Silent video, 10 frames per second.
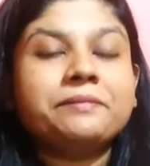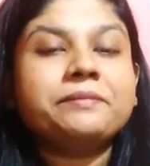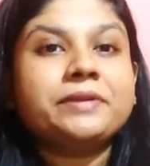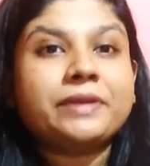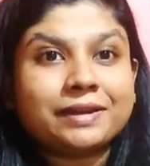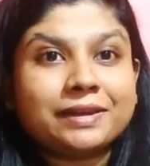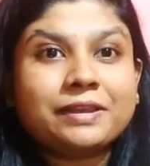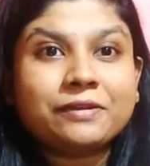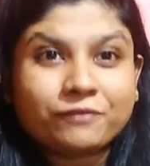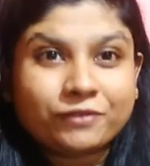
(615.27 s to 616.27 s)

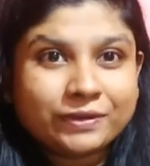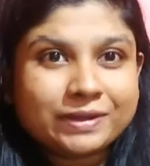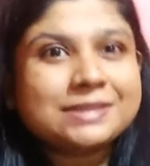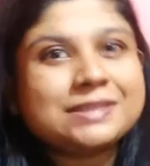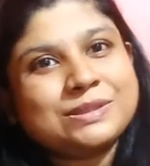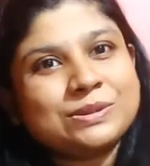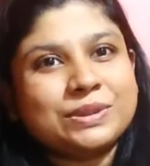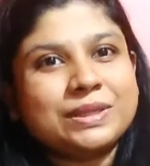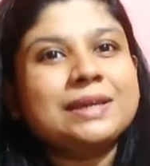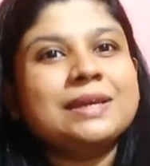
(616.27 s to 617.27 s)
directly influence to
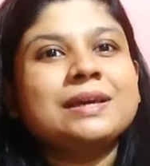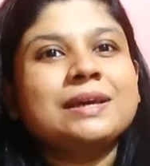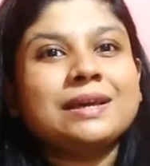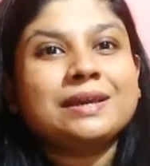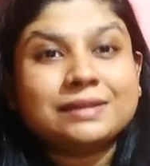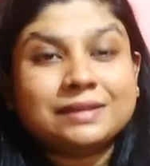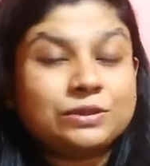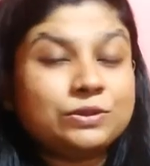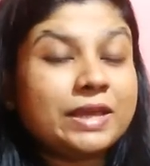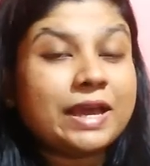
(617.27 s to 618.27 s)
the
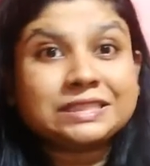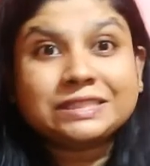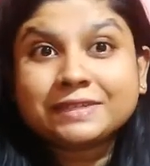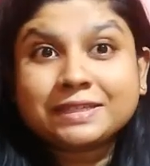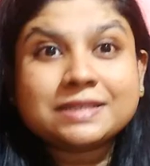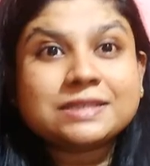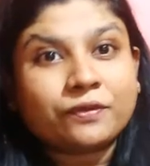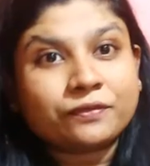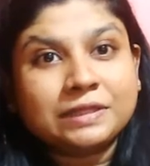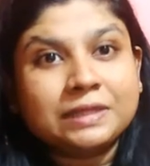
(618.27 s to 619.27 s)
activities
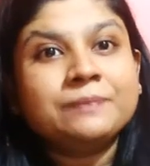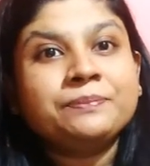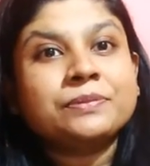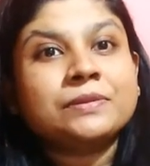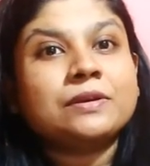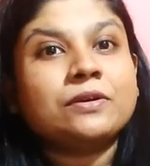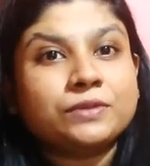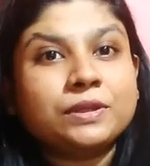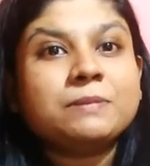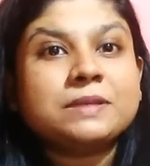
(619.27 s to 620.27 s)
of the
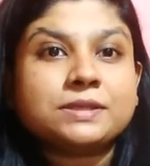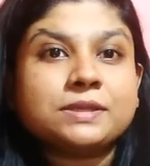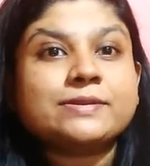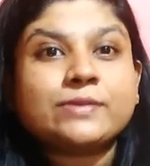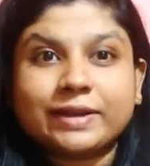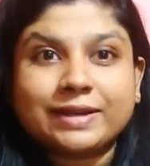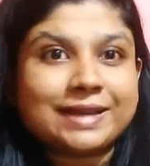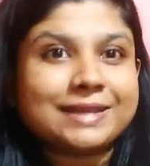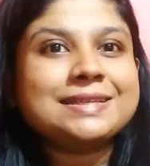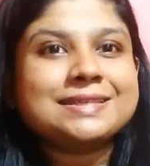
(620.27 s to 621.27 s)
business
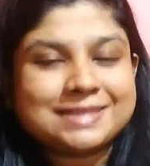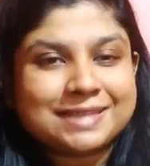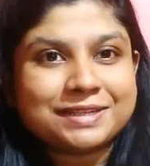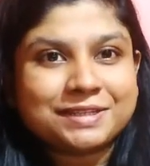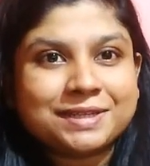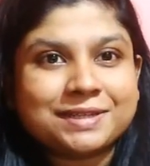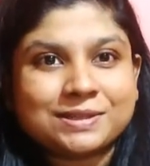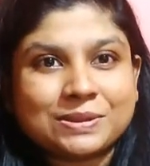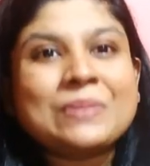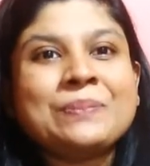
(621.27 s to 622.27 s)
organization.
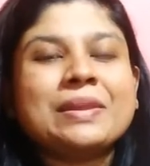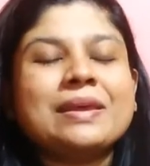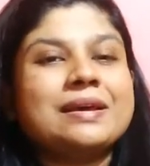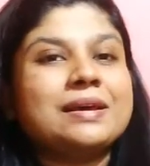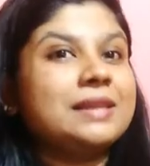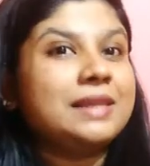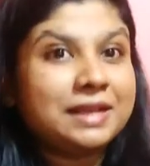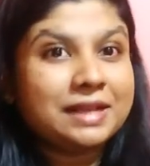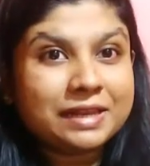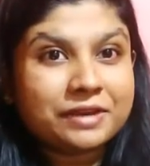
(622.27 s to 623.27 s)
So
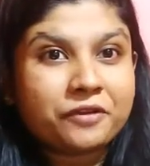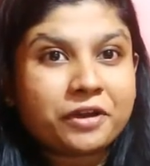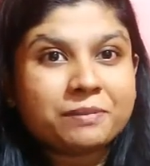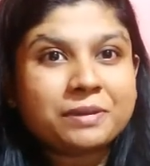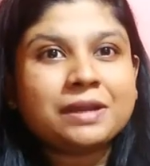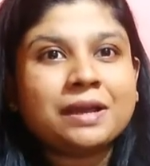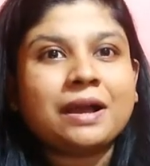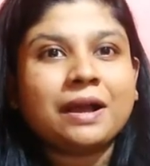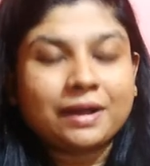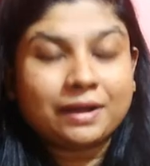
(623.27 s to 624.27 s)
legal environment
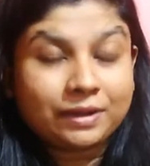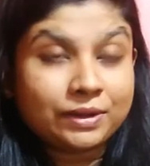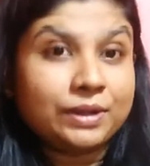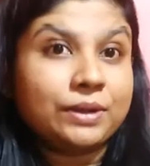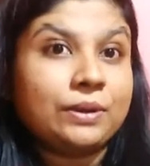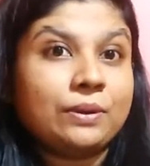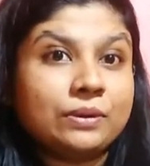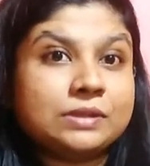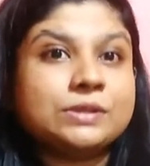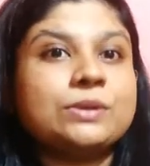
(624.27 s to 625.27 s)

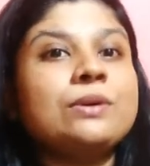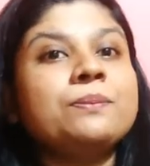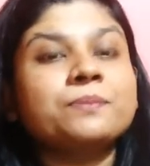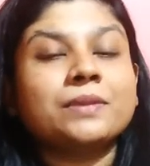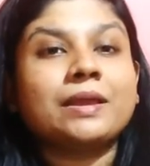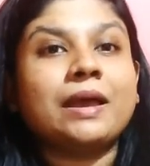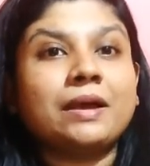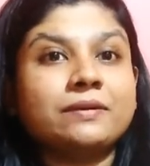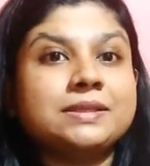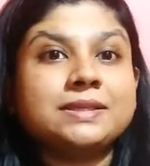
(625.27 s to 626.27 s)
also
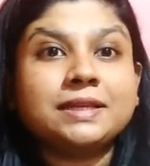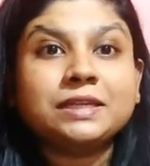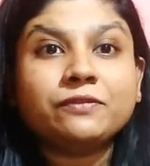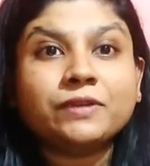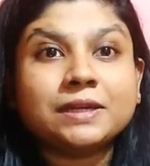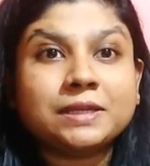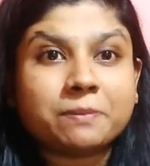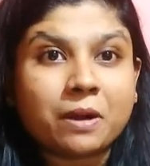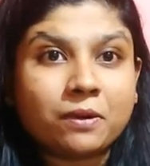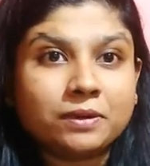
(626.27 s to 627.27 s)
have a significant
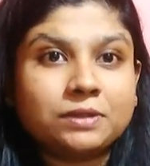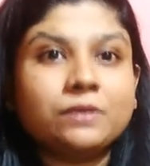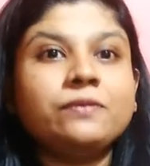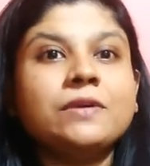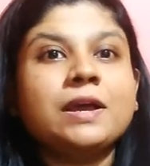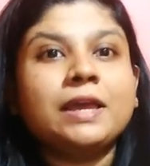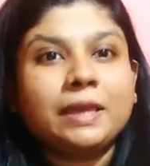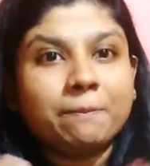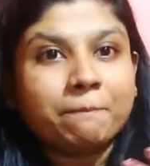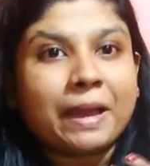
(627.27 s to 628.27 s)
amount of
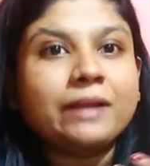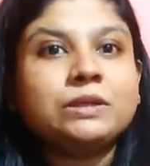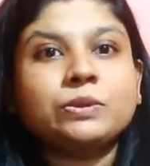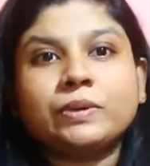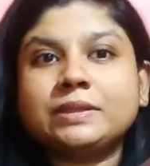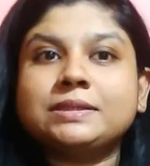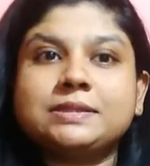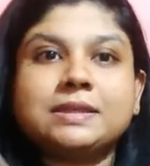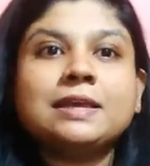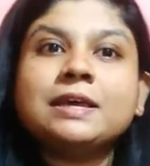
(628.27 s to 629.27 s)
impact
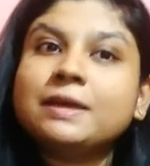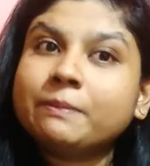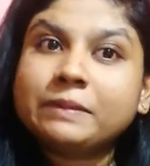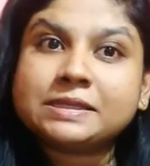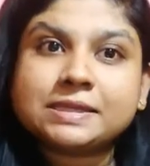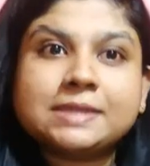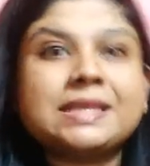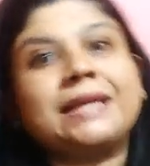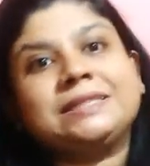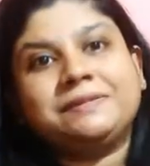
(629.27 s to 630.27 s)
towards business
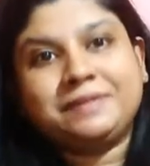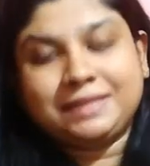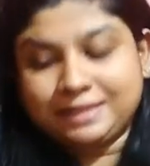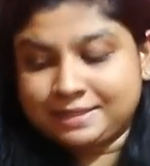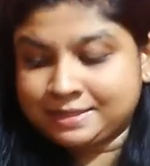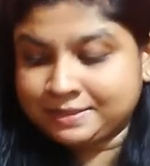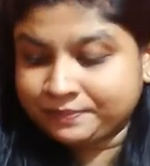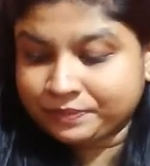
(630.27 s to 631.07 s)
activities.